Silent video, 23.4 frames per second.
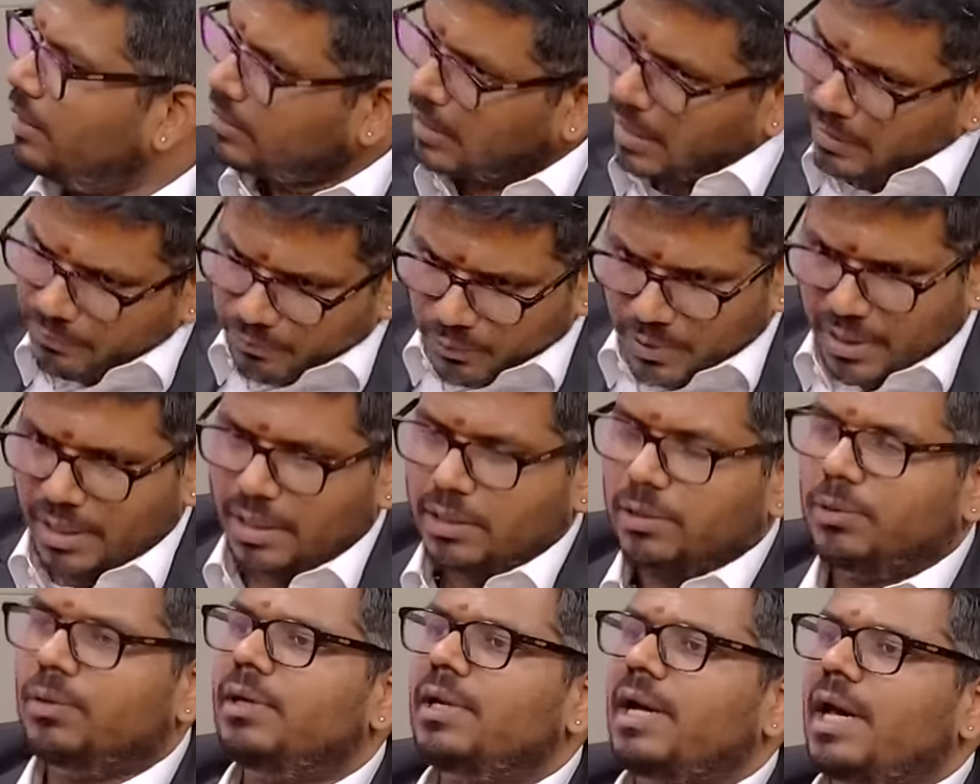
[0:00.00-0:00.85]
That would
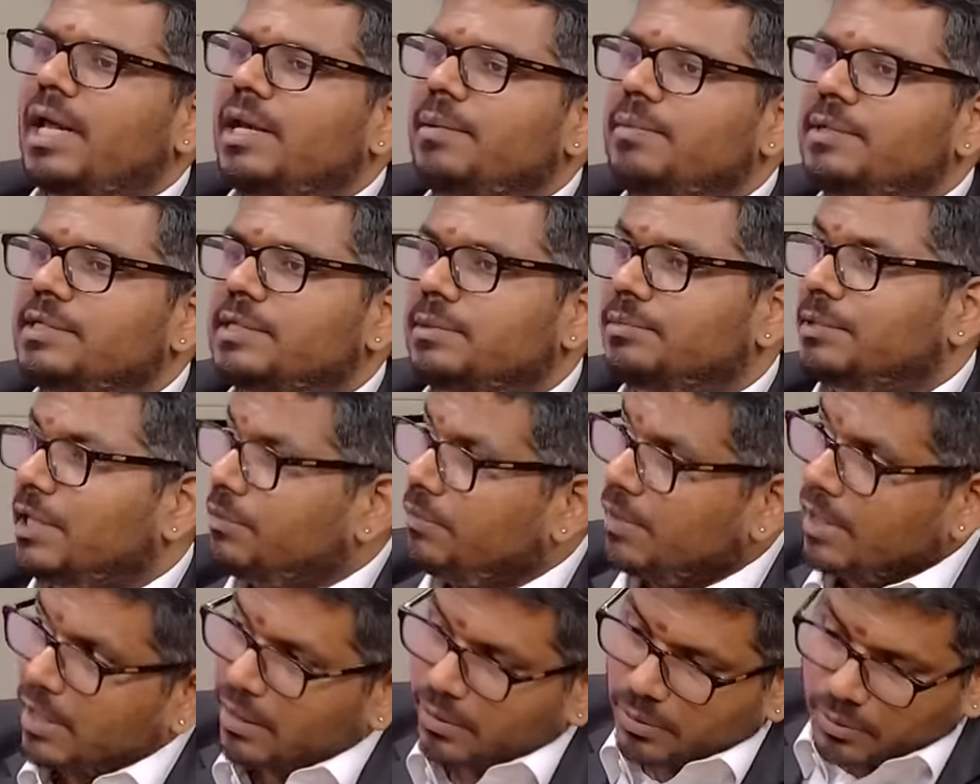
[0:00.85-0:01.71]
include animism.
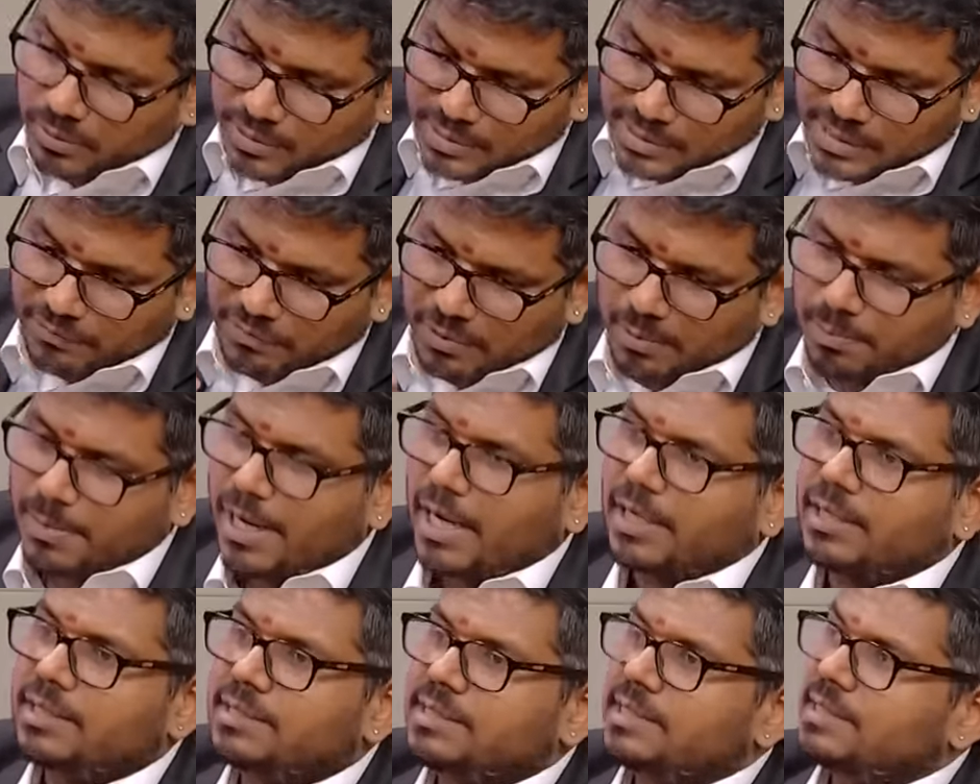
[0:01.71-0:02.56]
That would include several
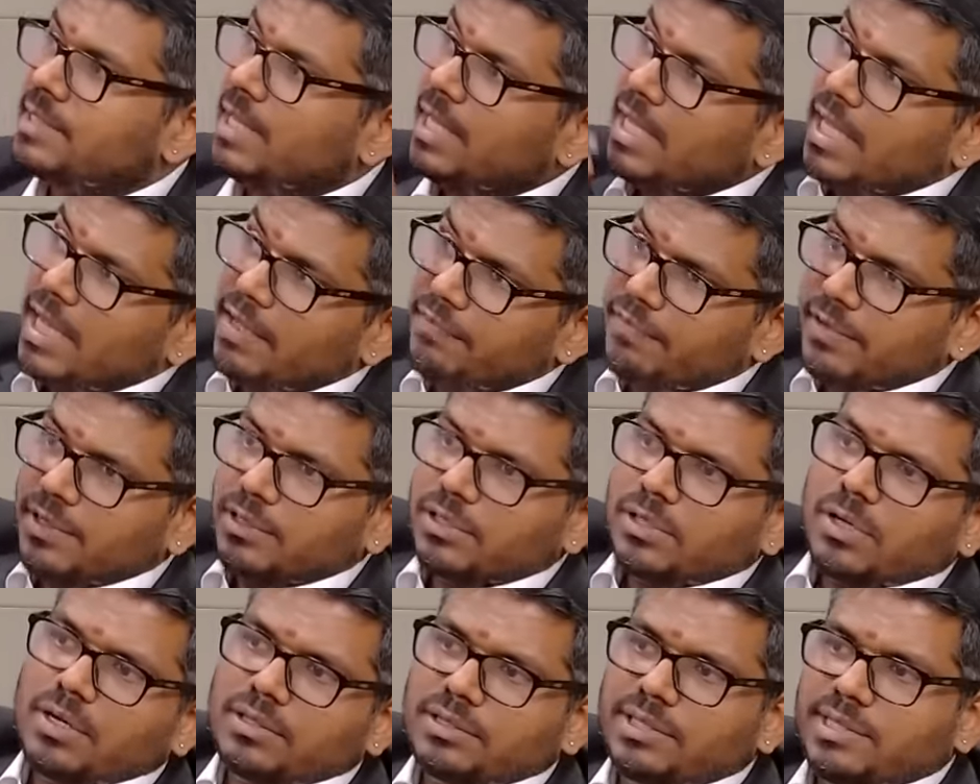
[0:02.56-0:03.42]
practices even in
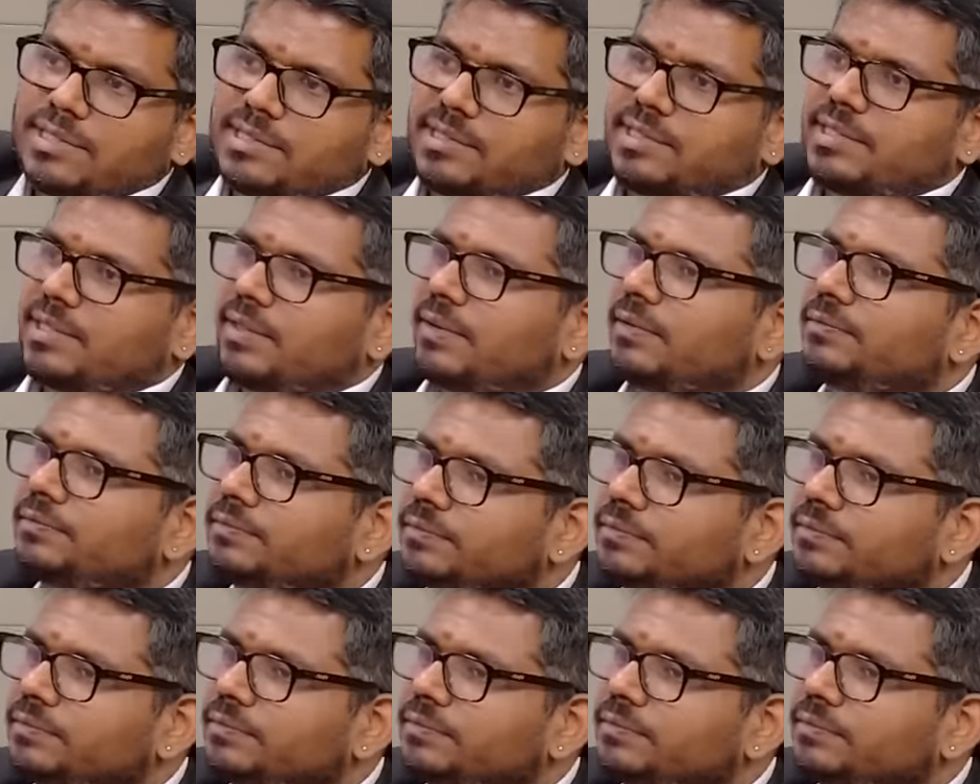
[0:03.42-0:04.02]
the Northeast.